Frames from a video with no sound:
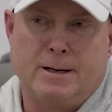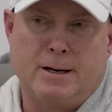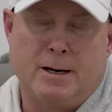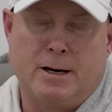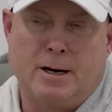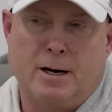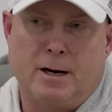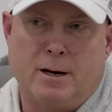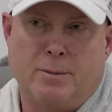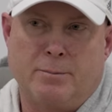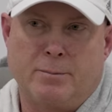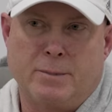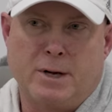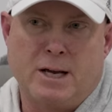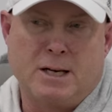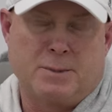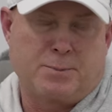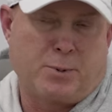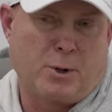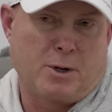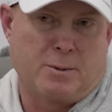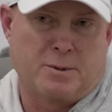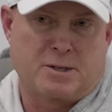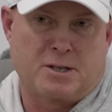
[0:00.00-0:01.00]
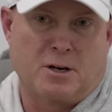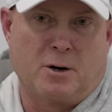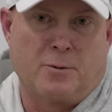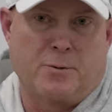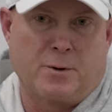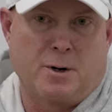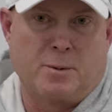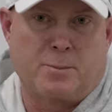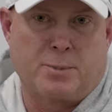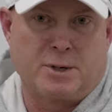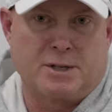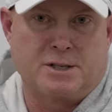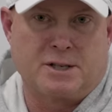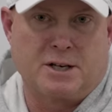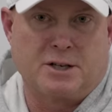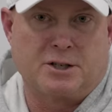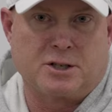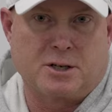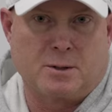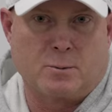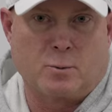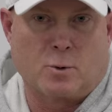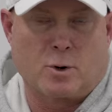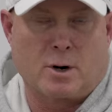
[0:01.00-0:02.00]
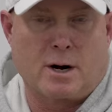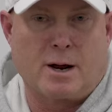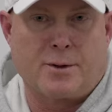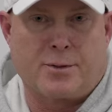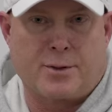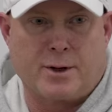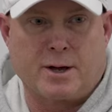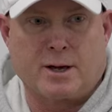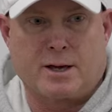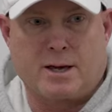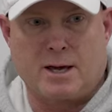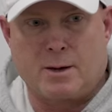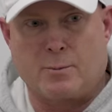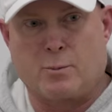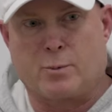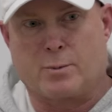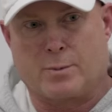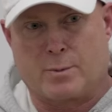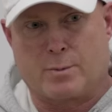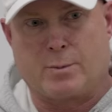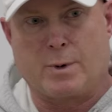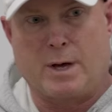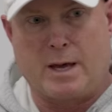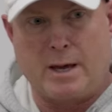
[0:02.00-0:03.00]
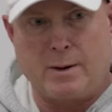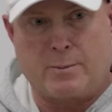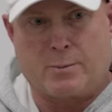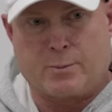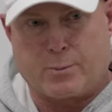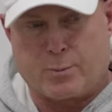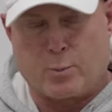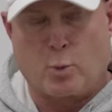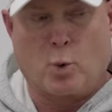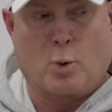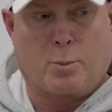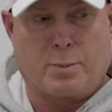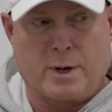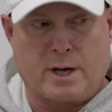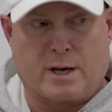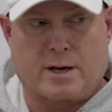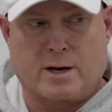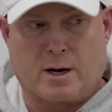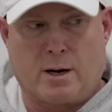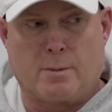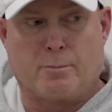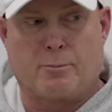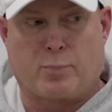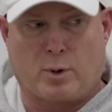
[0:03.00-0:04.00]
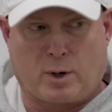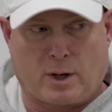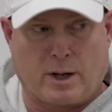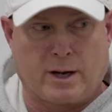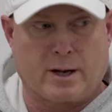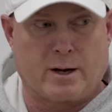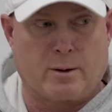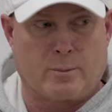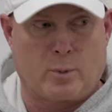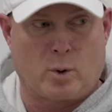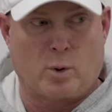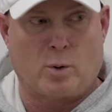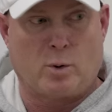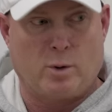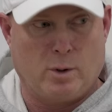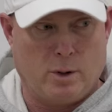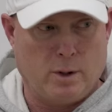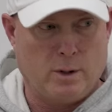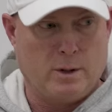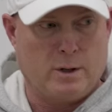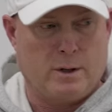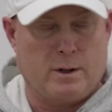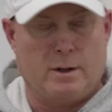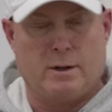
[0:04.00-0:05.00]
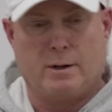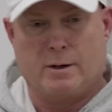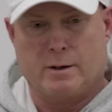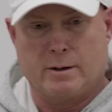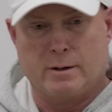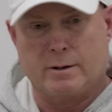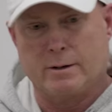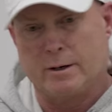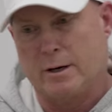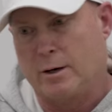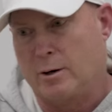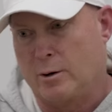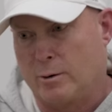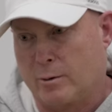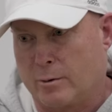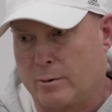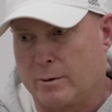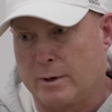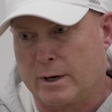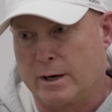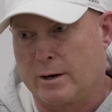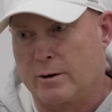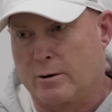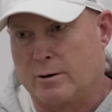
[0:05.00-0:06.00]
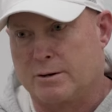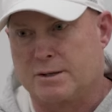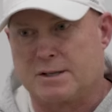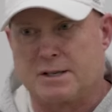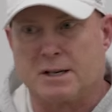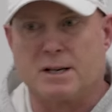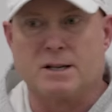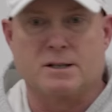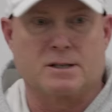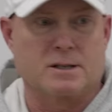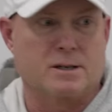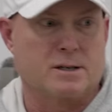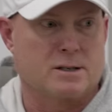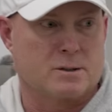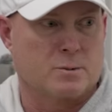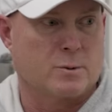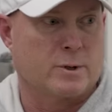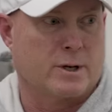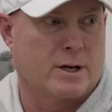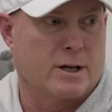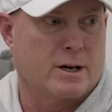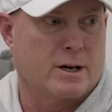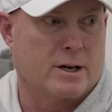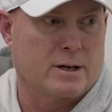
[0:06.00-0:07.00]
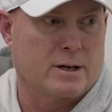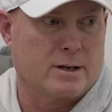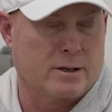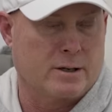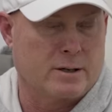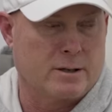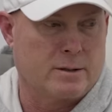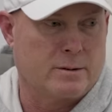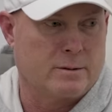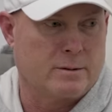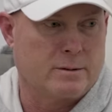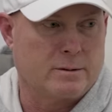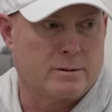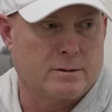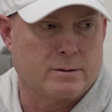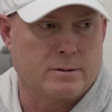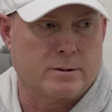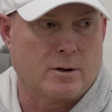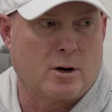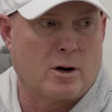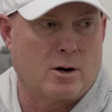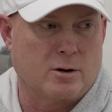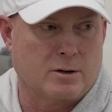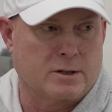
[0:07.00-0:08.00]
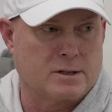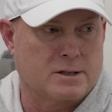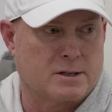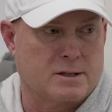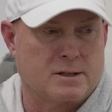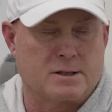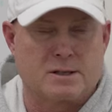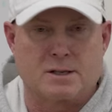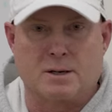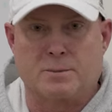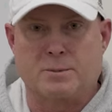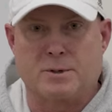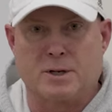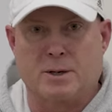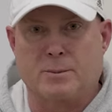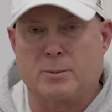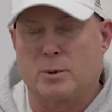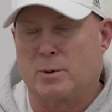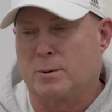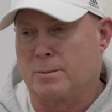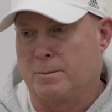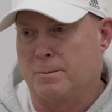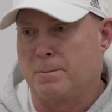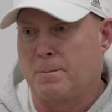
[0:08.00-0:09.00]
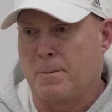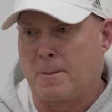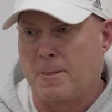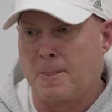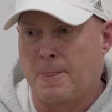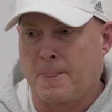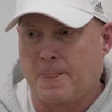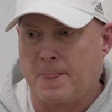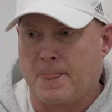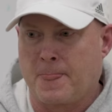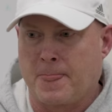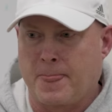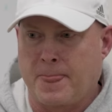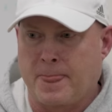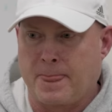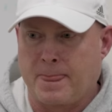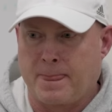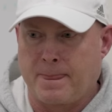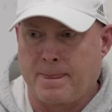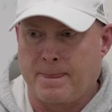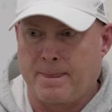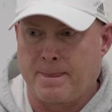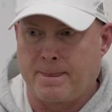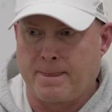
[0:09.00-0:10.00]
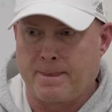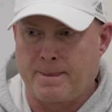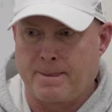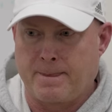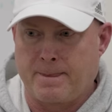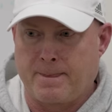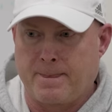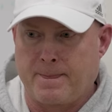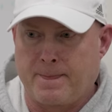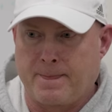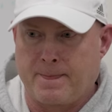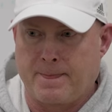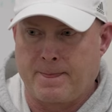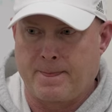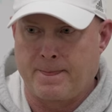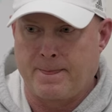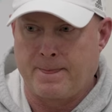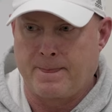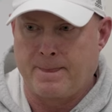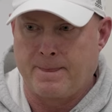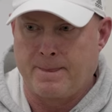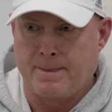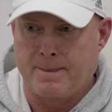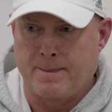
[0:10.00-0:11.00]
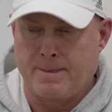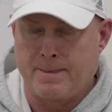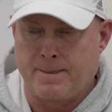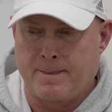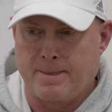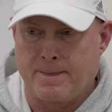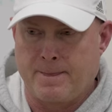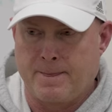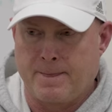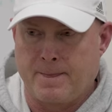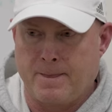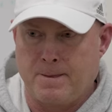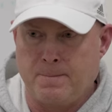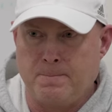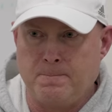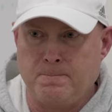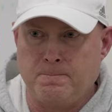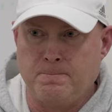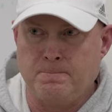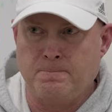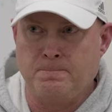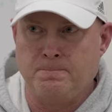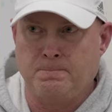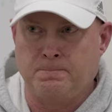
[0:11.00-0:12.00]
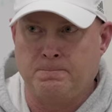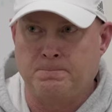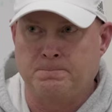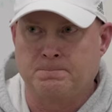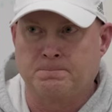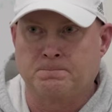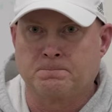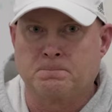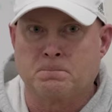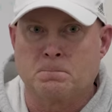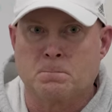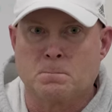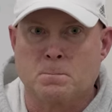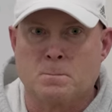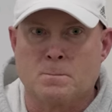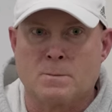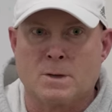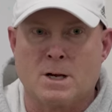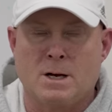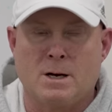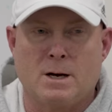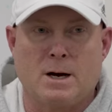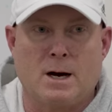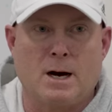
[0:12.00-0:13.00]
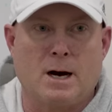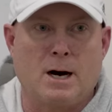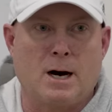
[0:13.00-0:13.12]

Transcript: um, he's put himself in a position where I think he he will become playable, you know, in our season as we get into August and September. Jay, what should fans know about Ian Bell?